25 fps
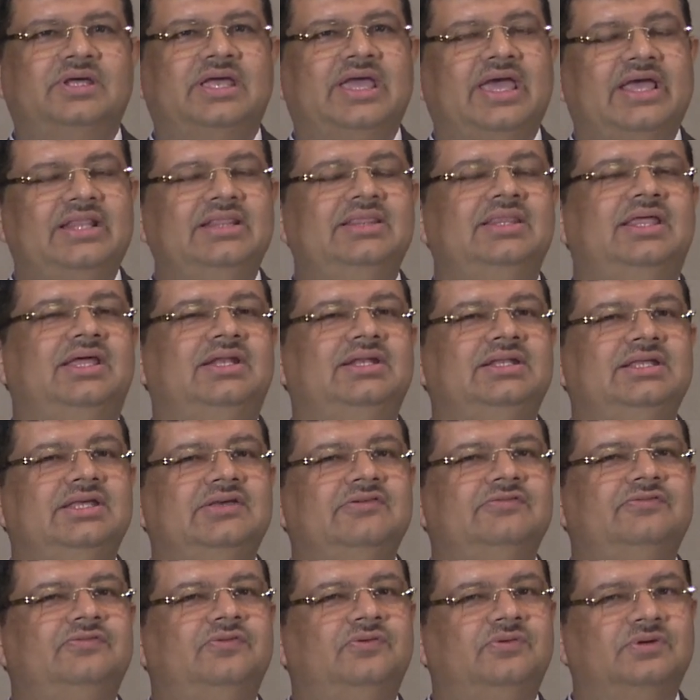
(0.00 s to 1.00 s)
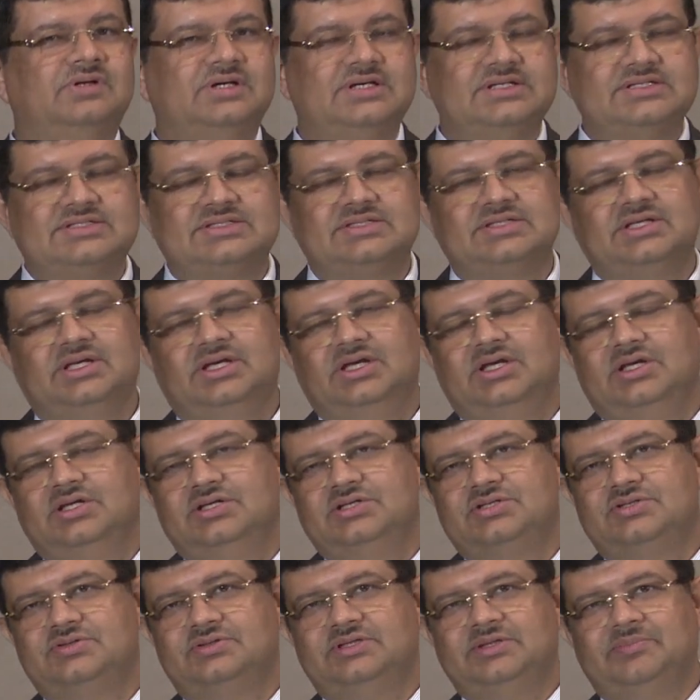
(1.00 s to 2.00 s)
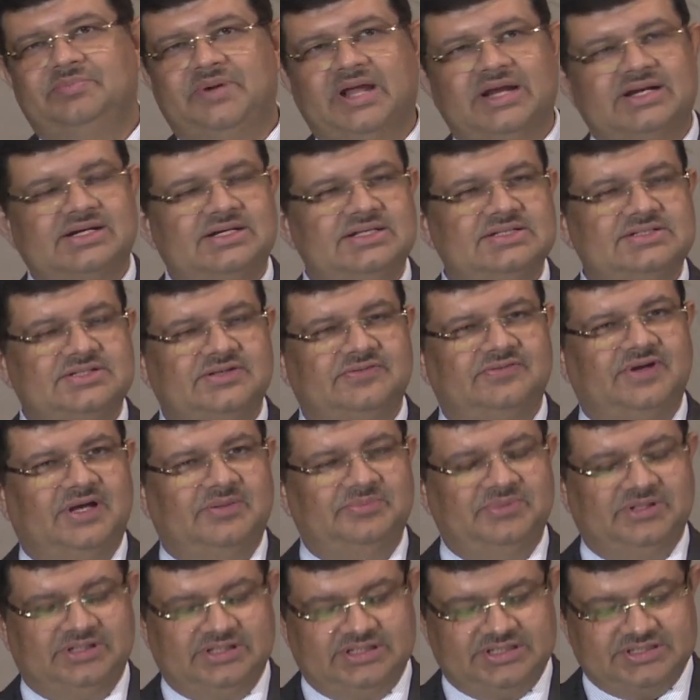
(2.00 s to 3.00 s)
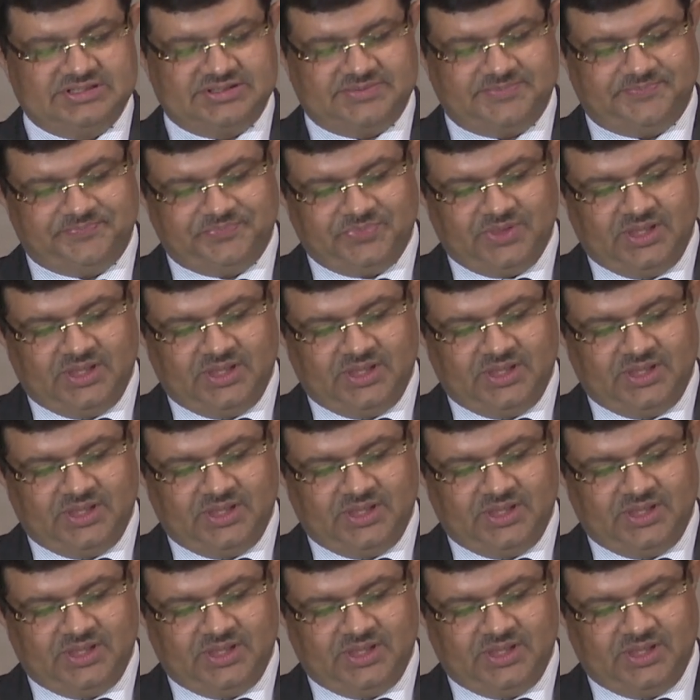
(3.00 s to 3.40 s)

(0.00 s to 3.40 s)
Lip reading: can then give focus to the practice of arbitration.